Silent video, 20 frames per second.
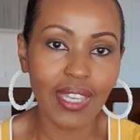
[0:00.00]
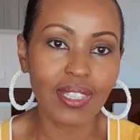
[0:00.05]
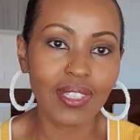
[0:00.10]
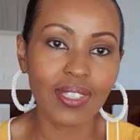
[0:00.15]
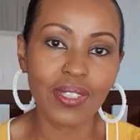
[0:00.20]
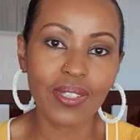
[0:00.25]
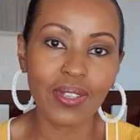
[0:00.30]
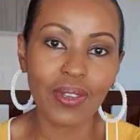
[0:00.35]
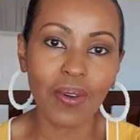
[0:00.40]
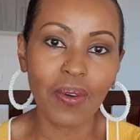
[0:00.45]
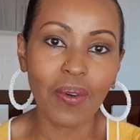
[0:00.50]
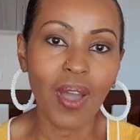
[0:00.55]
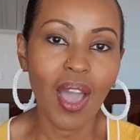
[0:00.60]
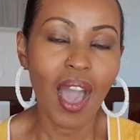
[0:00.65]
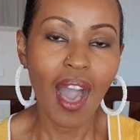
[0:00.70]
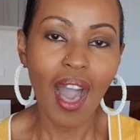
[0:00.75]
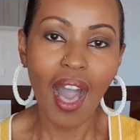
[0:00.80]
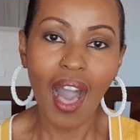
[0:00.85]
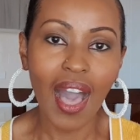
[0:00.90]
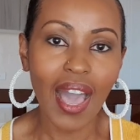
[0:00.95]
And so
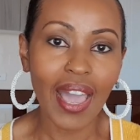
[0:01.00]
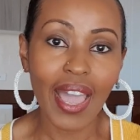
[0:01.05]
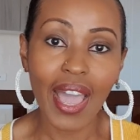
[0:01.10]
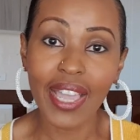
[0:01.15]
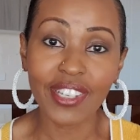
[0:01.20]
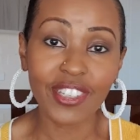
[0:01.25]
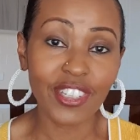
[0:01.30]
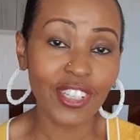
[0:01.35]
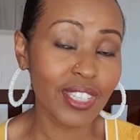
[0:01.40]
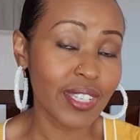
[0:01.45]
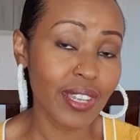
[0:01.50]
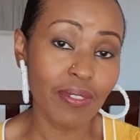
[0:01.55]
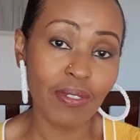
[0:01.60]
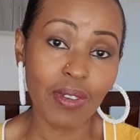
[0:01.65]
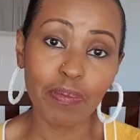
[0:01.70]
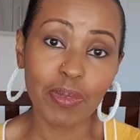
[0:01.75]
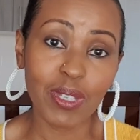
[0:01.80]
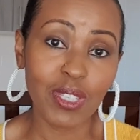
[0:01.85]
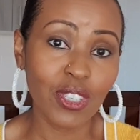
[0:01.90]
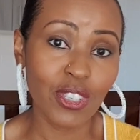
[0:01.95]
I, I just
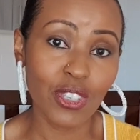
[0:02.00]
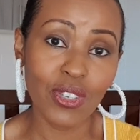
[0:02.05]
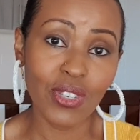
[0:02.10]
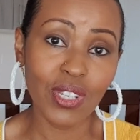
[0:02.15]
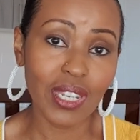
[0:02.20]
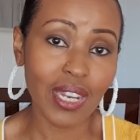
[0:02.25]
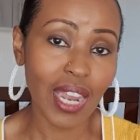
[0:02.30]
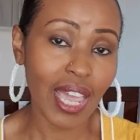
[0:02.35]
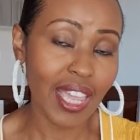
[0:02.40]
never pursued it.